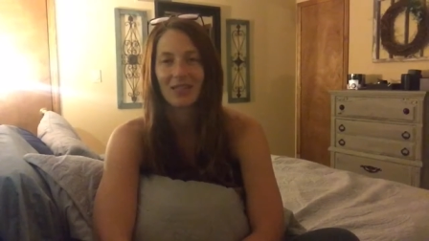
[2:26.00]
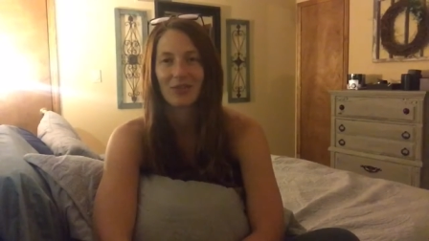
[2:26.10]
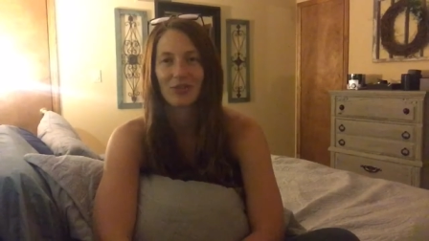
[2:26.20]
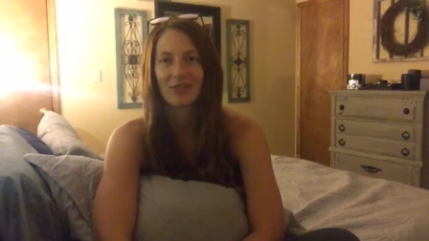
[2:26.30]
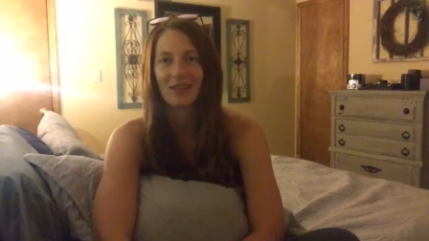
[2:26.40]

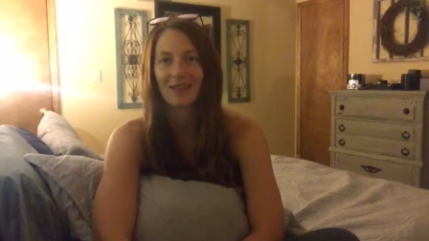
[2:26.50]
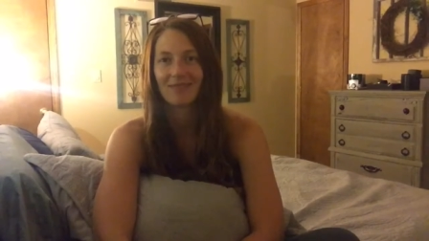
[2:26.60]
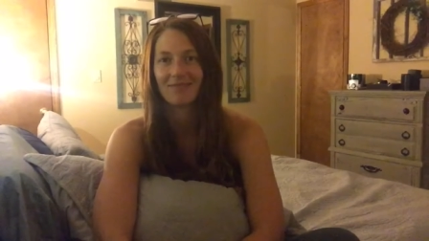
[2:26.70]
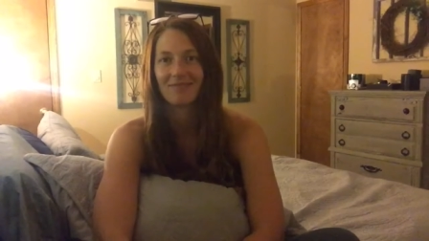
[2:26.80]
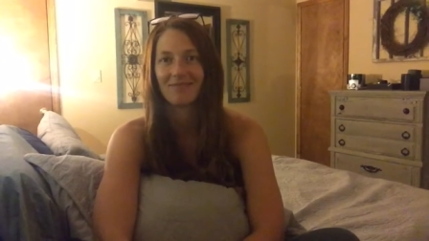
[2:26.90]
it's just not
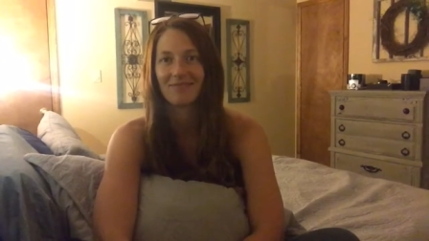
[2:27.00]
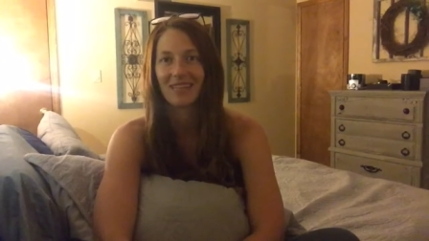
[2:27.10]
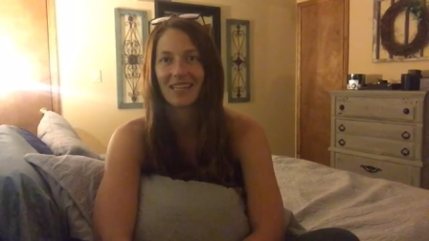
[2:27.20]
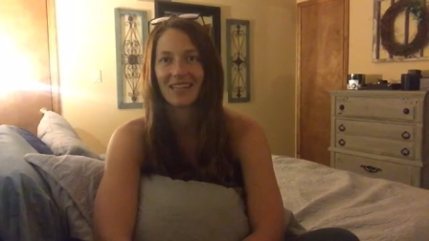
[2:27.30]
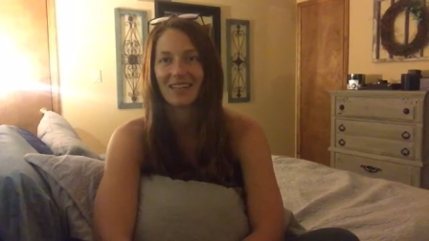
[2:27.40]

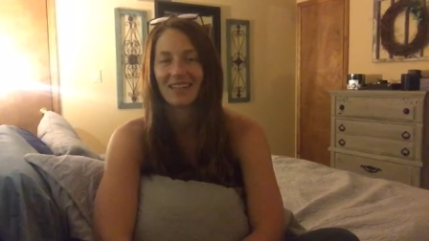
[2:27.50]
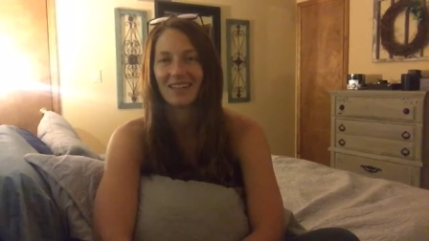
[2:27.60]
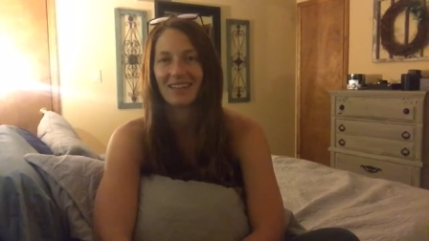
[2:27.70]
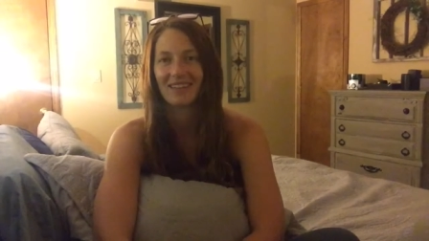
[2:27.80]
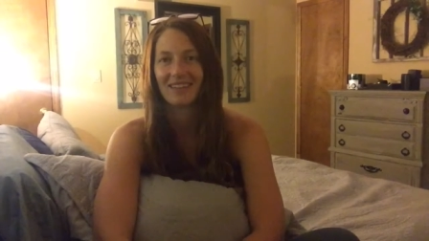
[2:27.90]
not
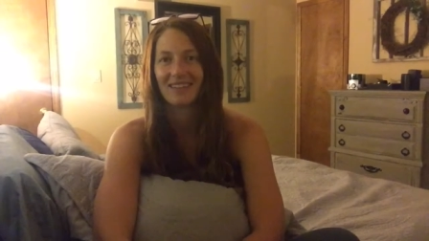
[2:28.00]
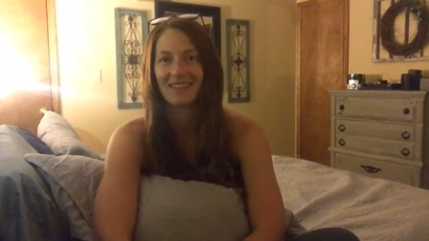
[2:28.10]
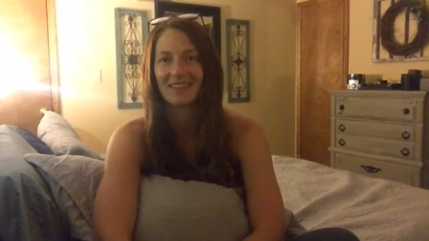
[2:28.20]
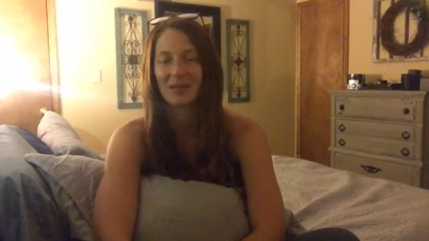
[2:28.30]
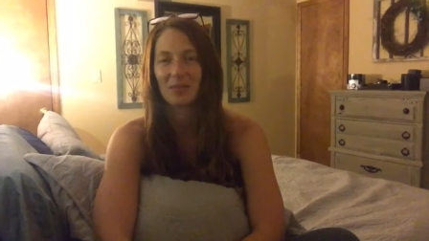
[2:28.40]
uh,
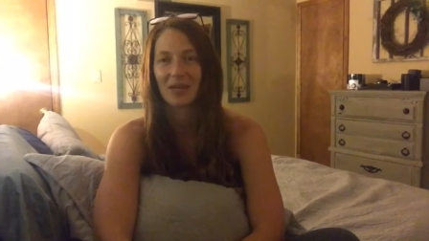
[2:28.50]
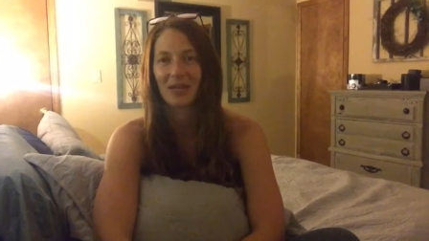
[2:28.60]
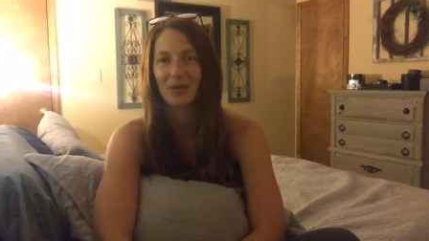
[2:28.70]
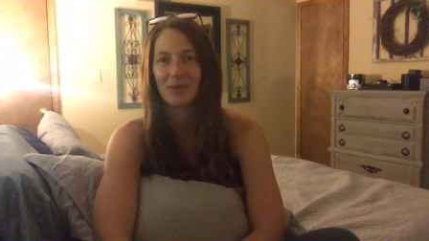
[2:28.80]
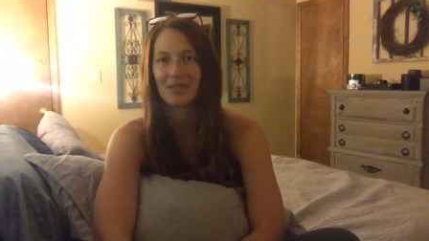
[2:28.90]
something
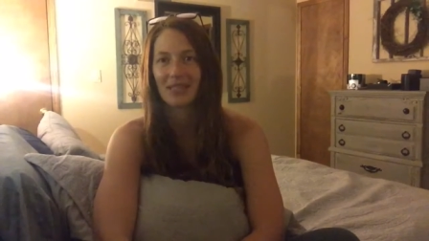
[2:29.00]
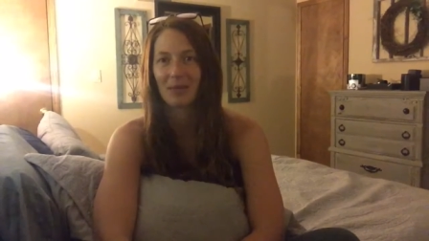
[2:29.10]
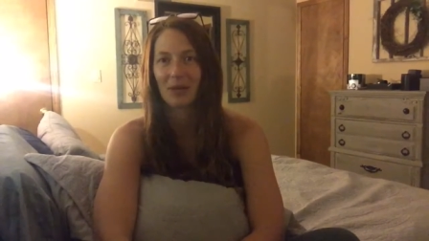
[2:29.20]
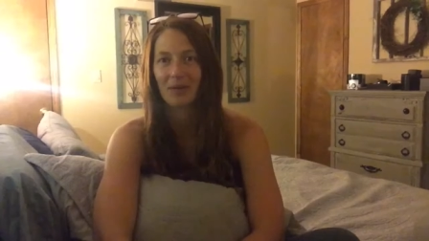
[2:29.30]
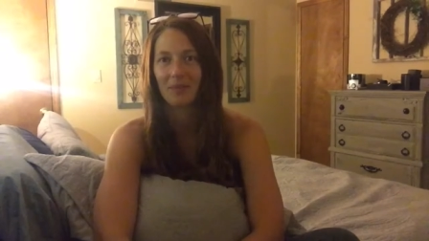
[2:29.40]
I always think
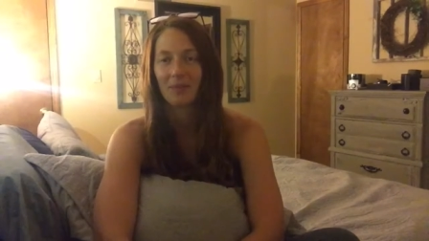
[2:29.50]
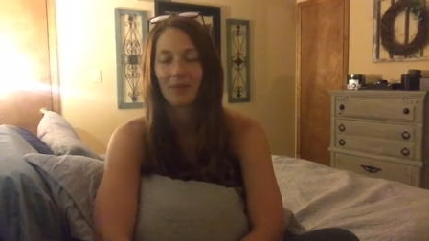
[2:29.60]
about.